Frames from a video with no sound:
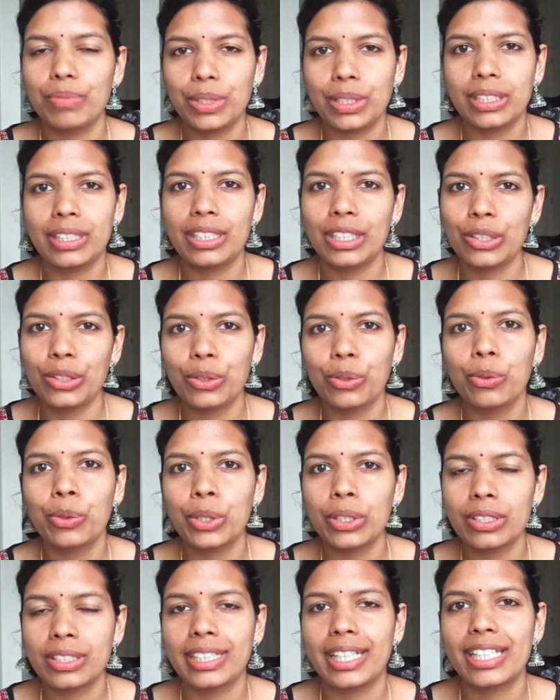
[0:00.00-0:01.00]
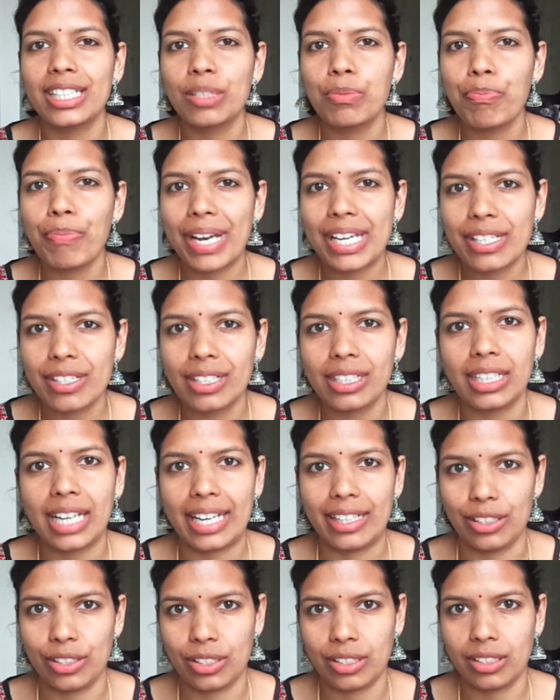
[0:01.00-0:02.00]
you could say
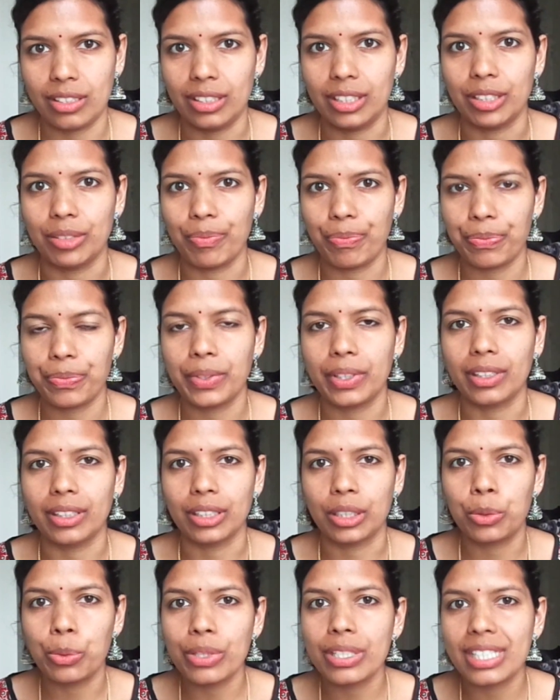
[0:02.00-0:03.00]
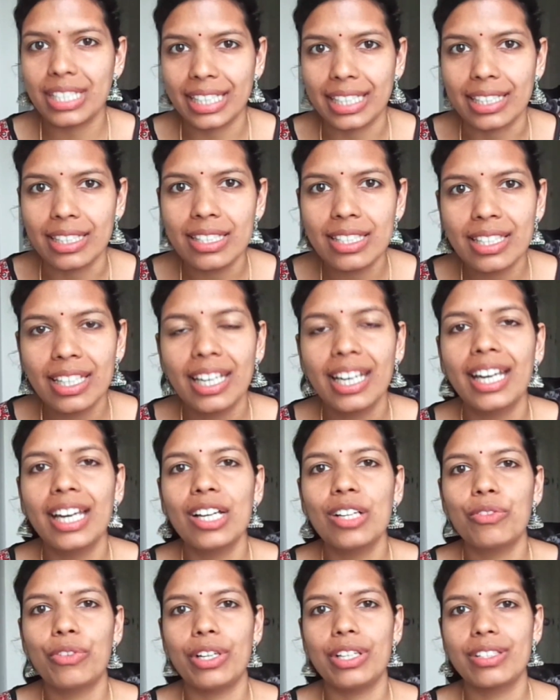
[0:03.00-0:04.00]
specialized cuisines.
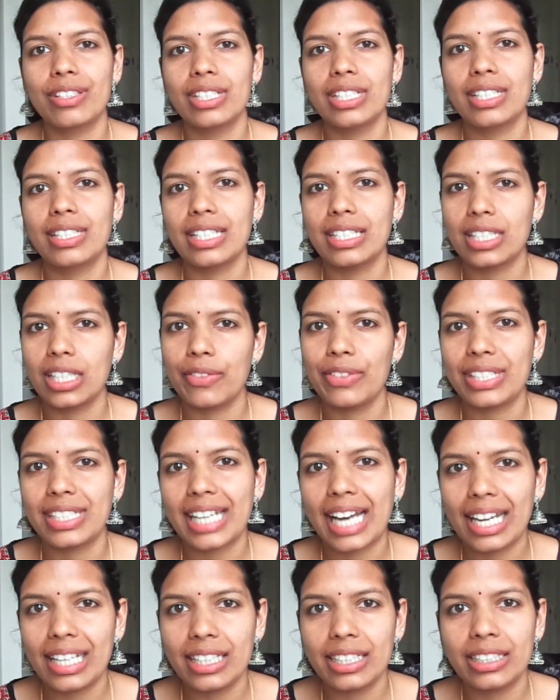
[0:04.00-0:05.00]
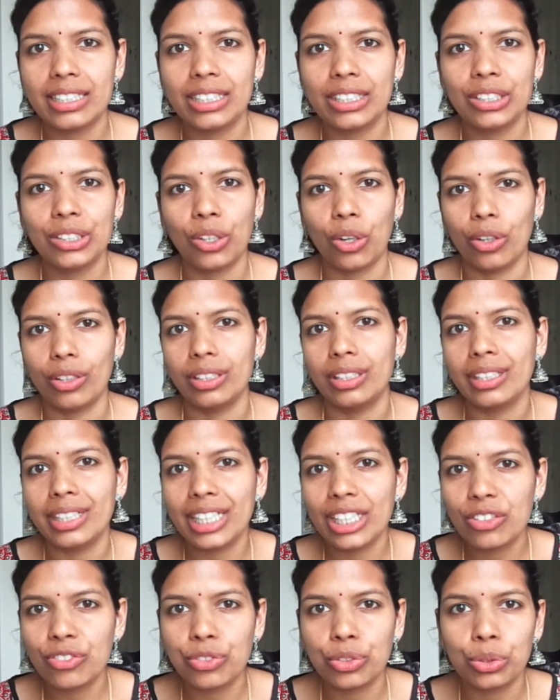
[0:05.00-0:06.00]
For instance, they serve Italian or Greek
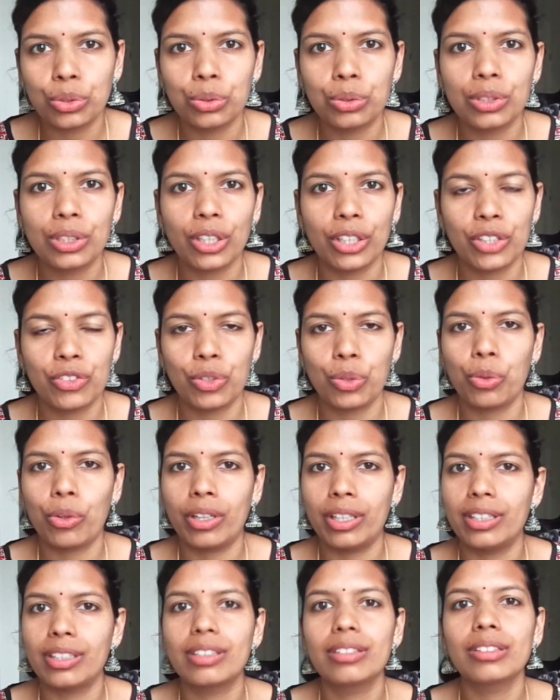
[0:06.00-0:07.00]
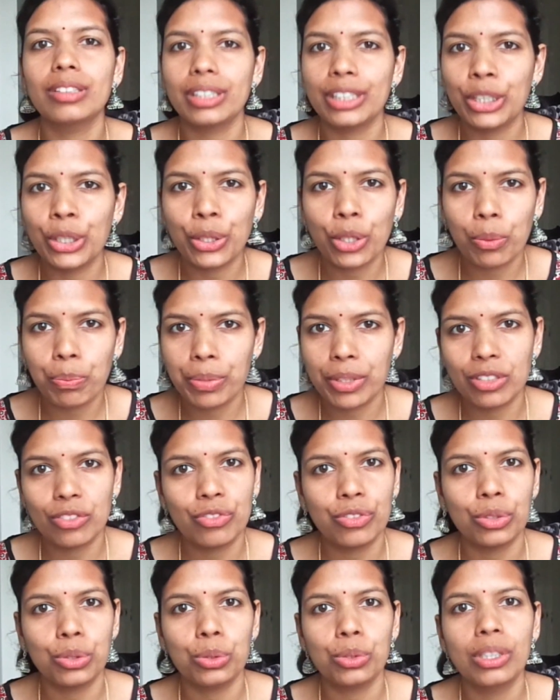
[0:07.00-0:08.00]
food, or if you want European
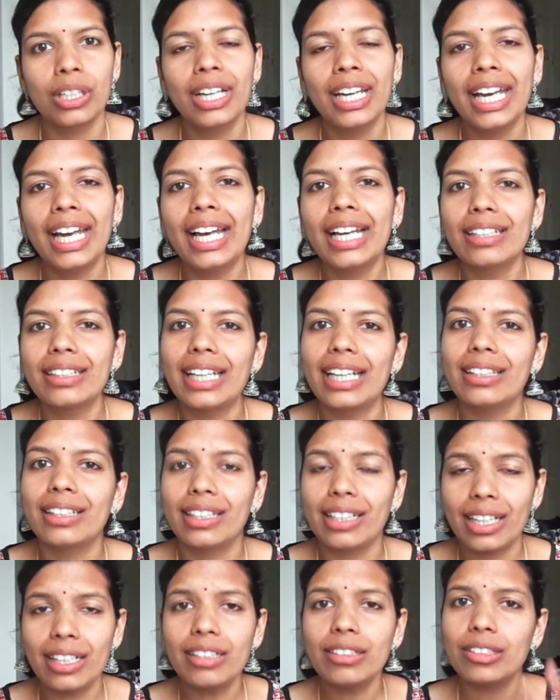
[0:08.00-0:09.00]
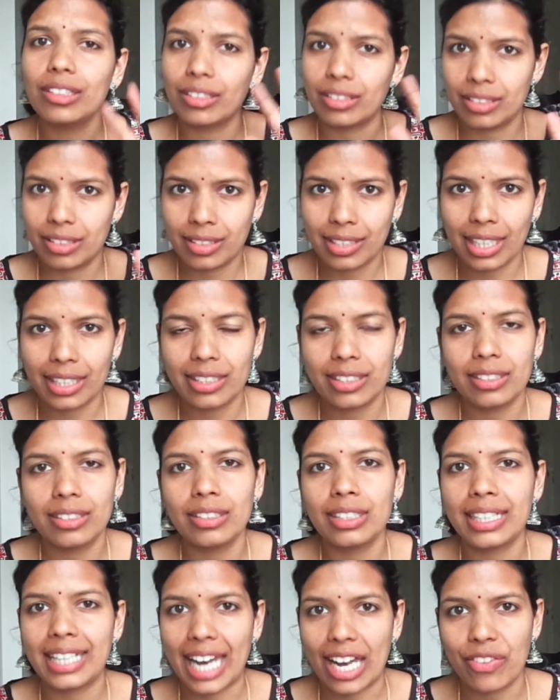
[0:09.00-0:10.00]
food. Then there are certain
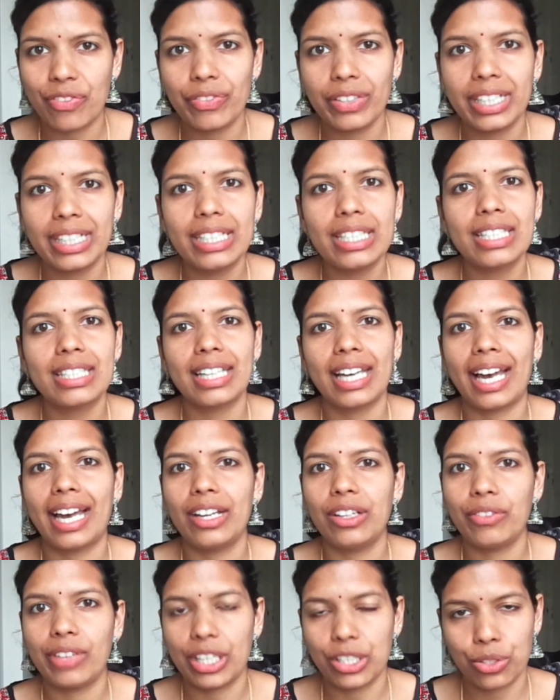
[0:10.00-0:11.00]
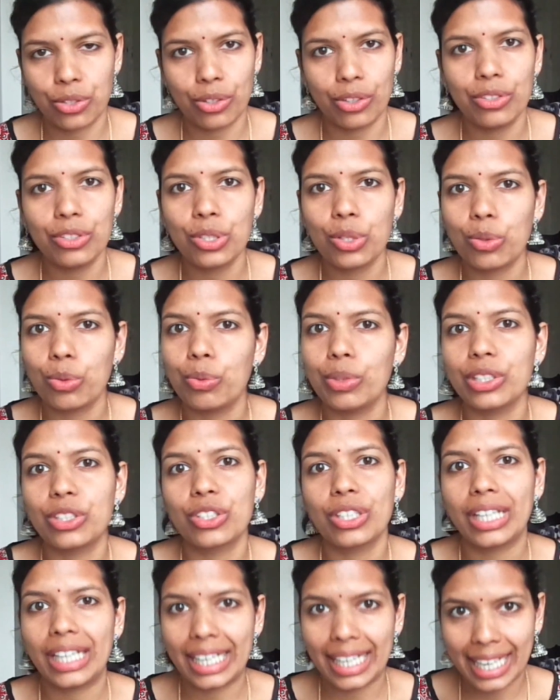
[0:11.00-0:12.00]
cafes and restaurants which
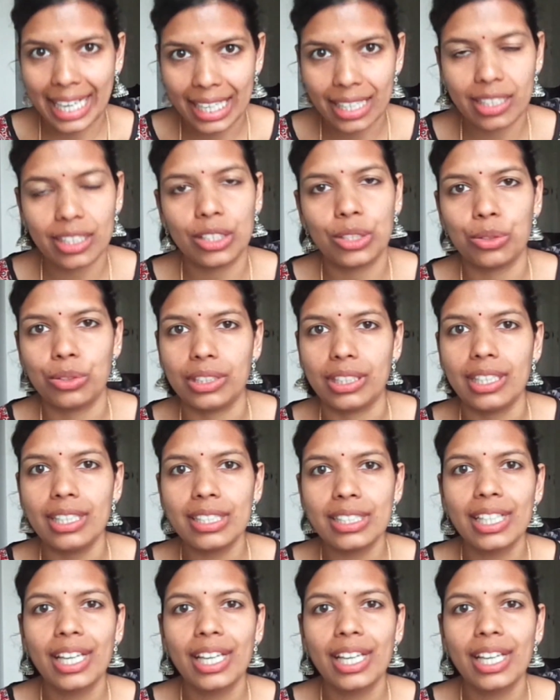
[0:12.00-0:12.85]
cater to these,